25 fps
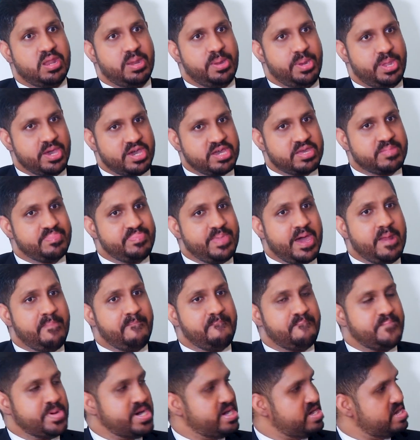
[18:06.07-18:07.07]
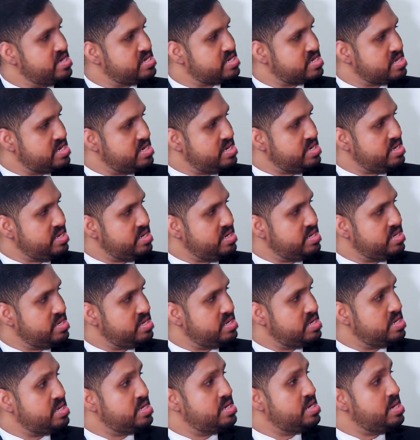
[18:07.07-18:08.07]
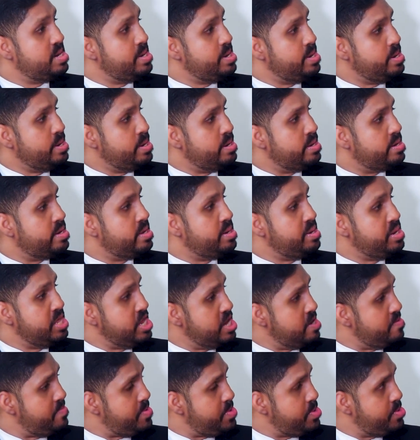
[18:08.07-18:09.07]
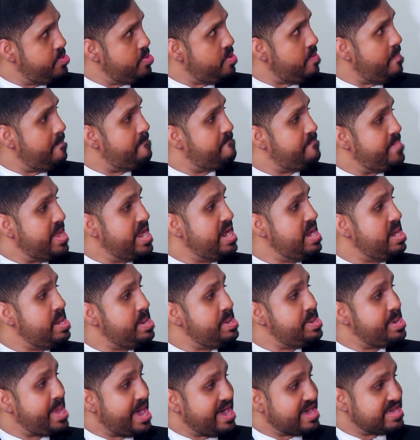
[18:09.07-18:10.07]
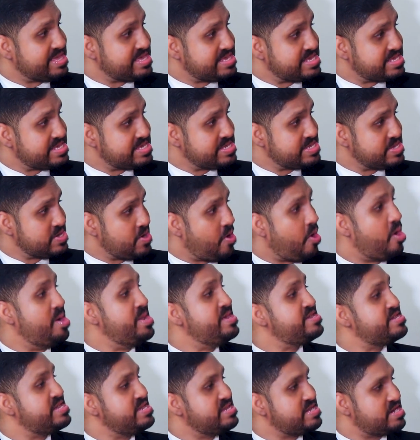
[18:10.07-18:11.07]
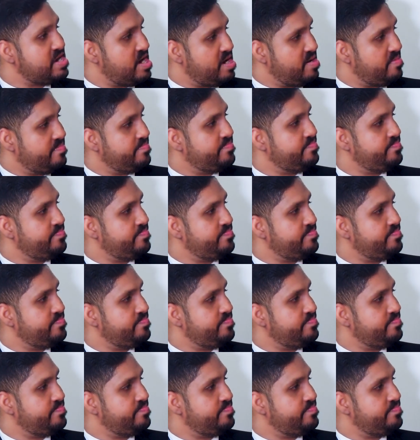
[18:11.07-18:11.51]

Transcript: does that person need to pay tax on his income?